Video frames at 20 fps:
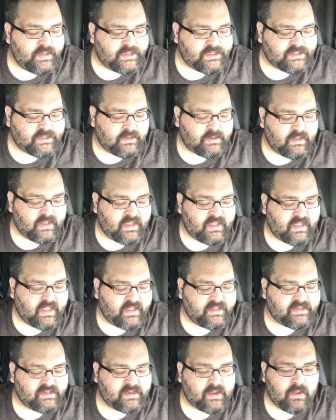So
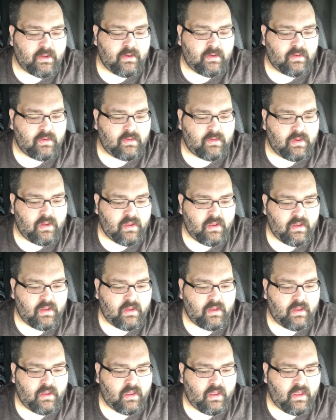let's go.
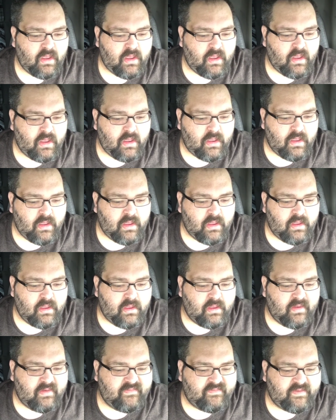
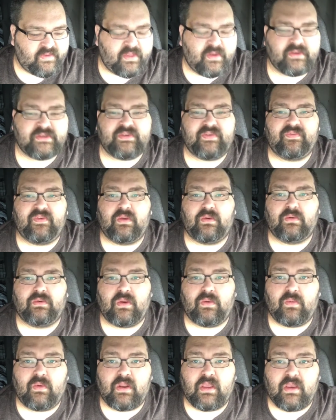For those of you who
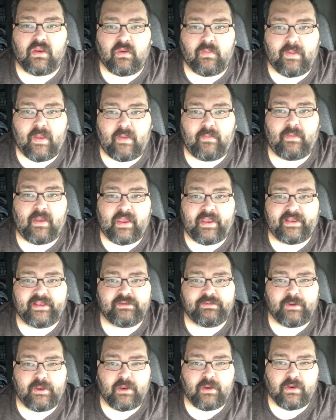don't want to hear about my
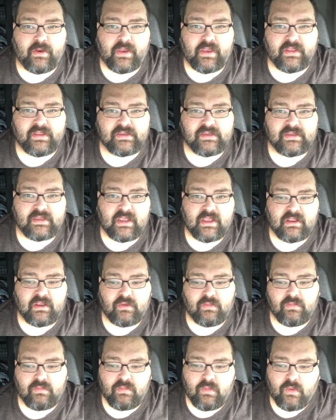experience and
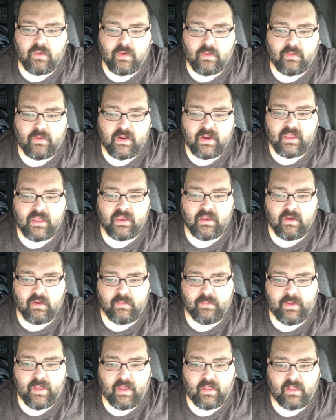you more want to hear
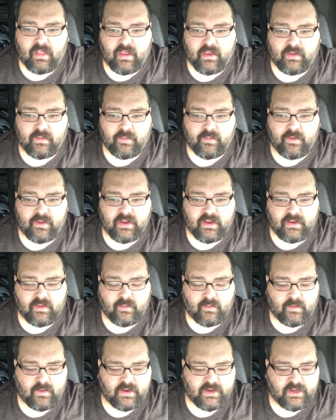about like
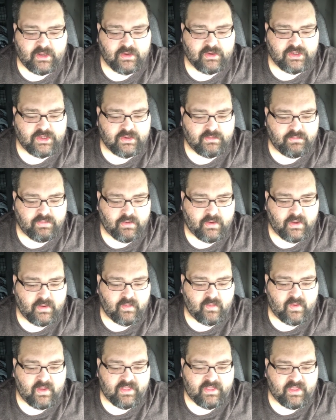what you should
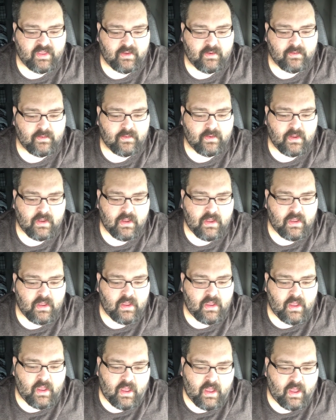bring with you
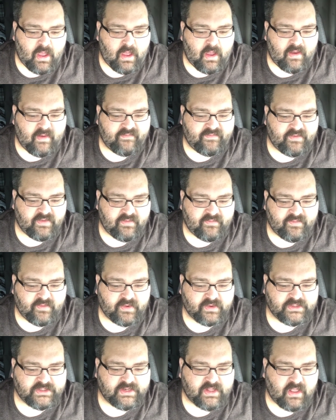for the
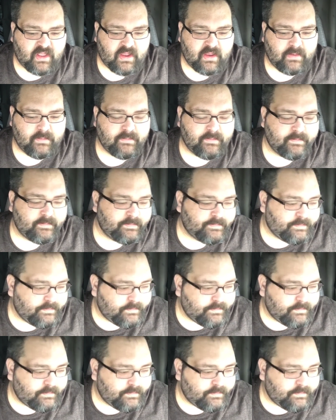first time,